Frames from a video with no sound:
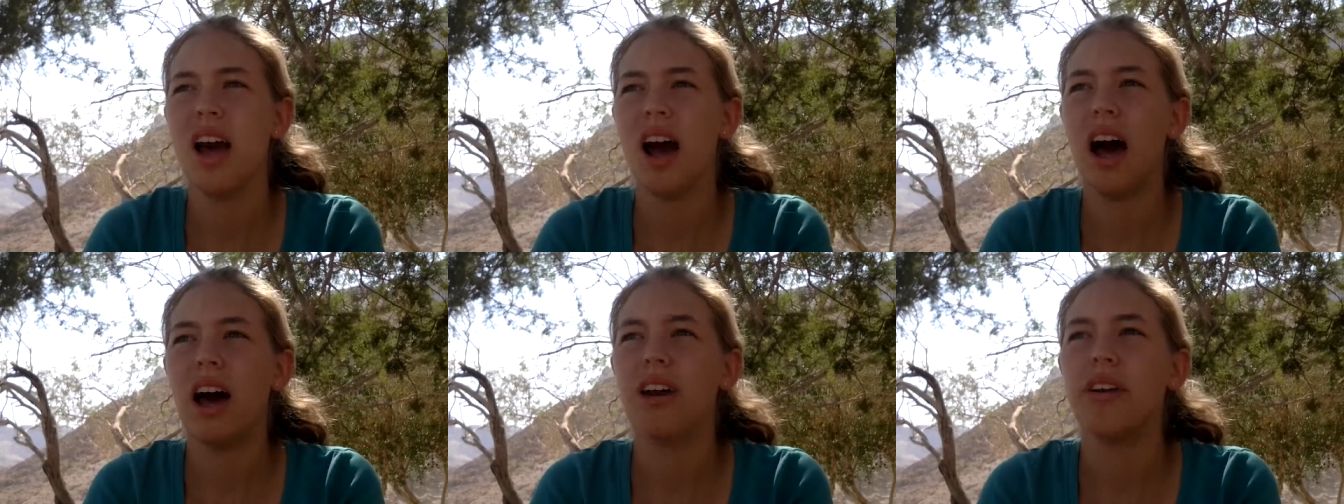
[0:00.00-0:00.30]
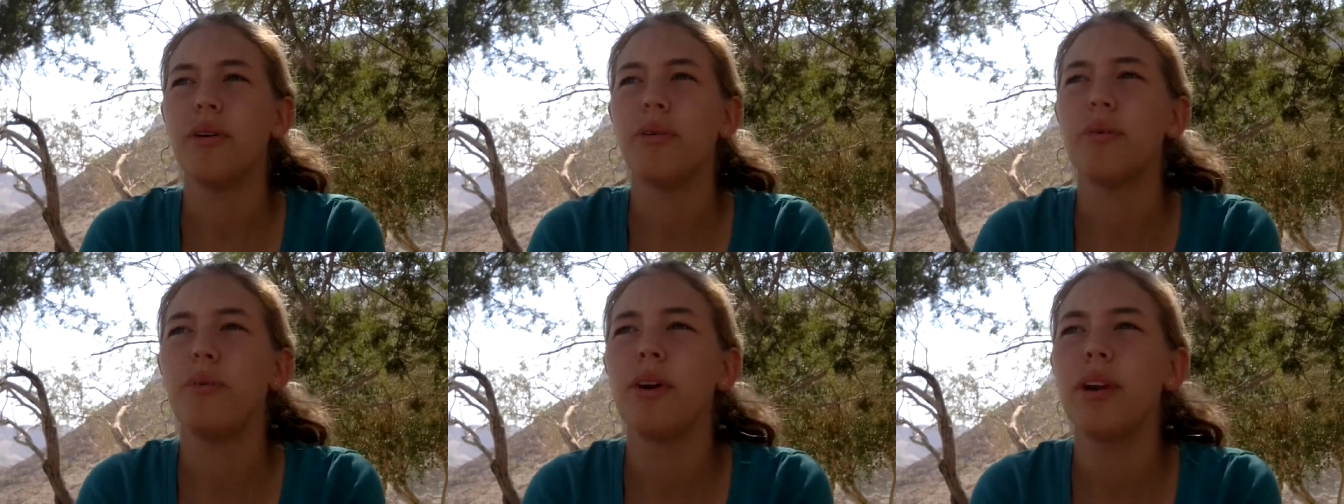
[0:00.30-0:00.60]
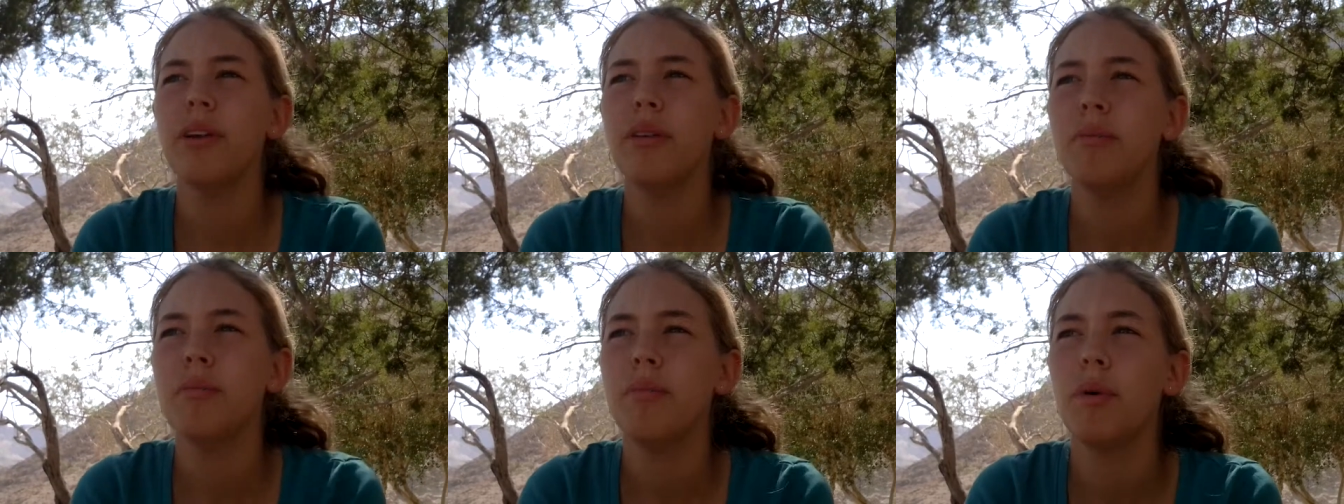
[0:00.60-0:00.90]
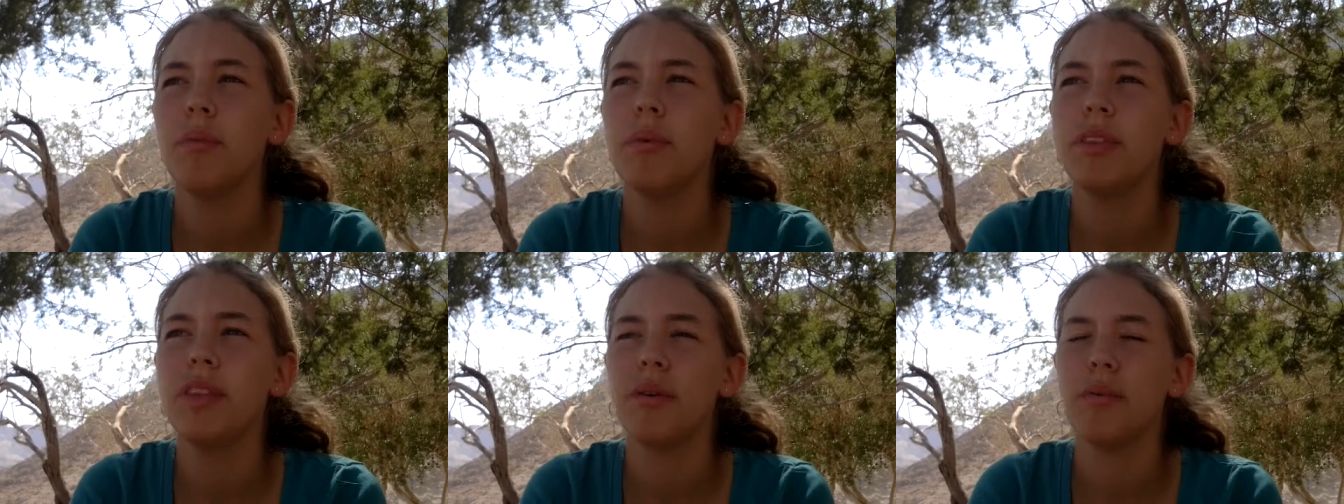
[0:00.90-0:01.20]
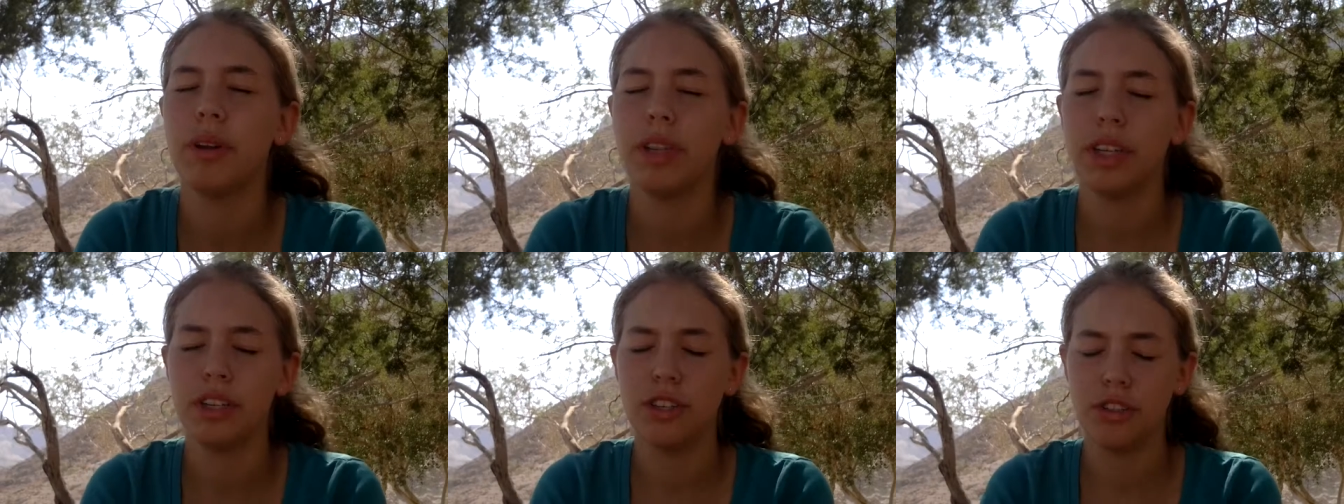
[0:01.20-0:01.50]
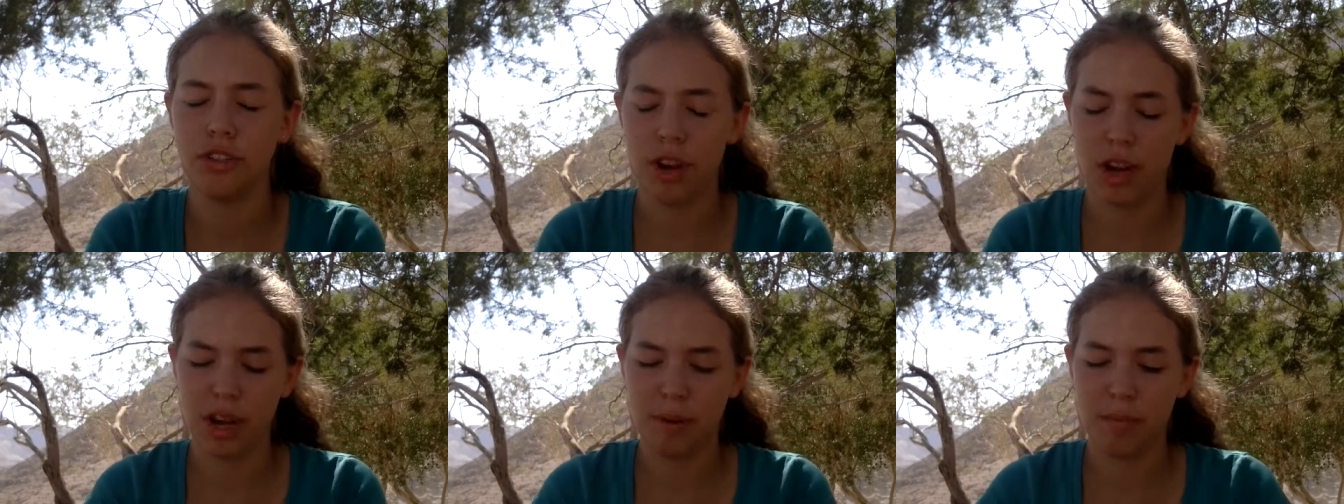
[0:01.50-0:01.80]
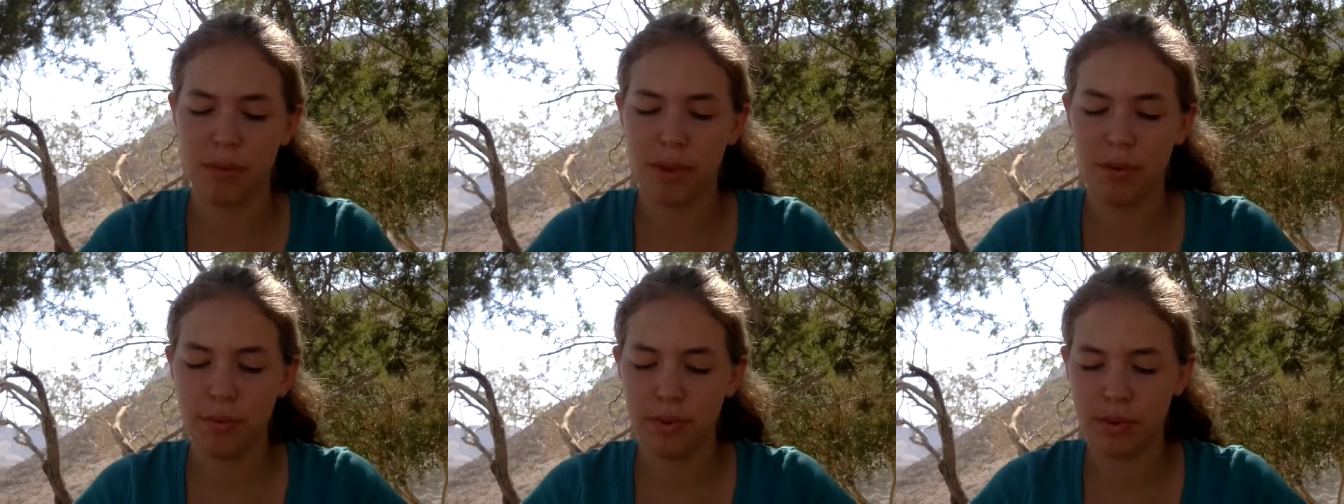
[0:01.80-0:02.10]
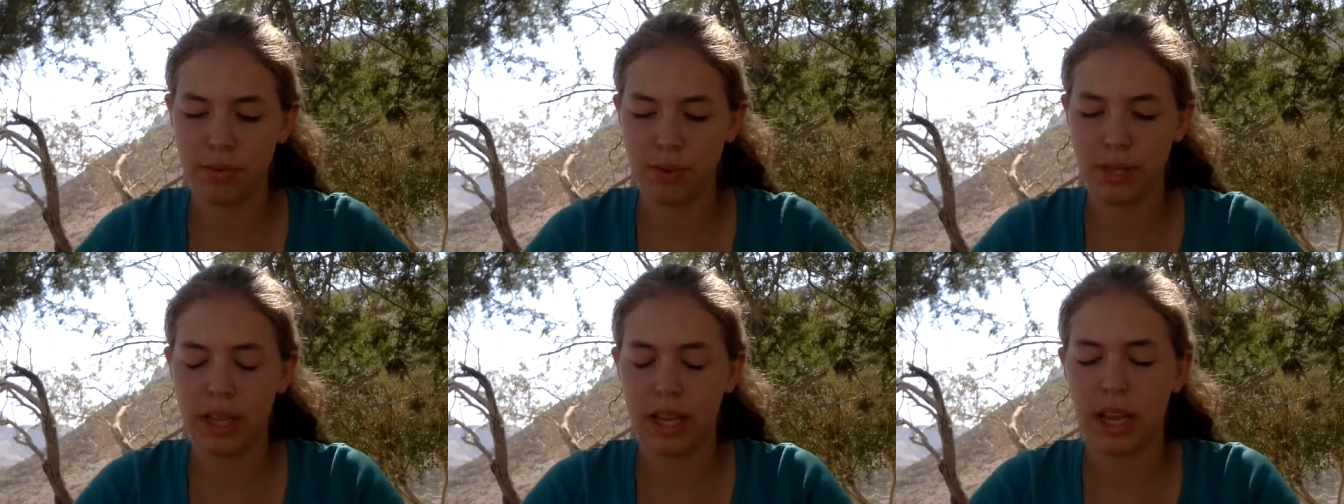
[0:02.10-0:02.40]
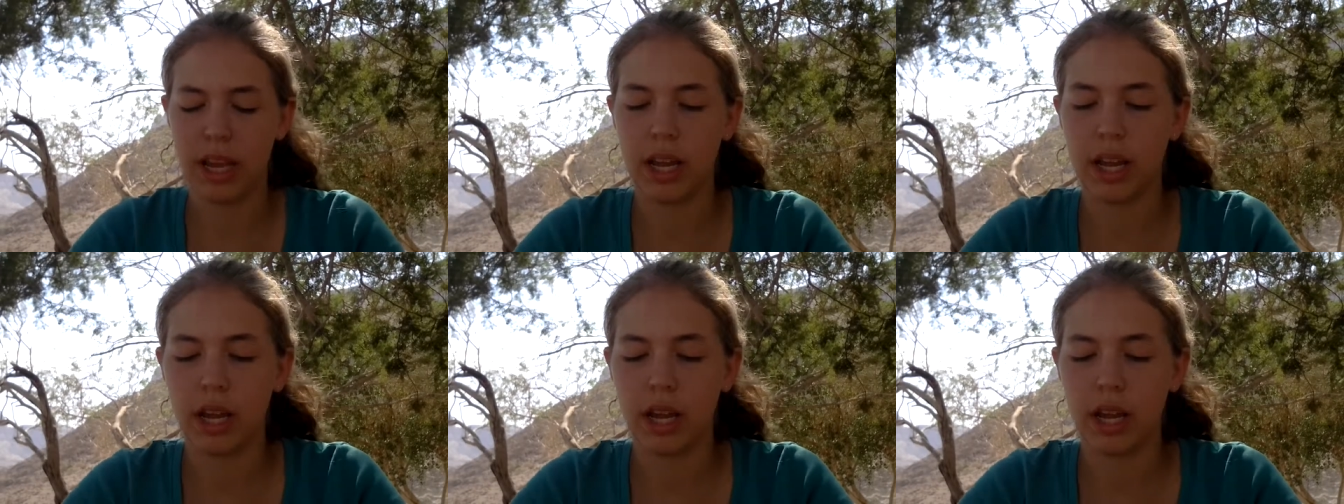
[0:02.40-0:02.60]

I don't know, one moment that really struck me was when, like,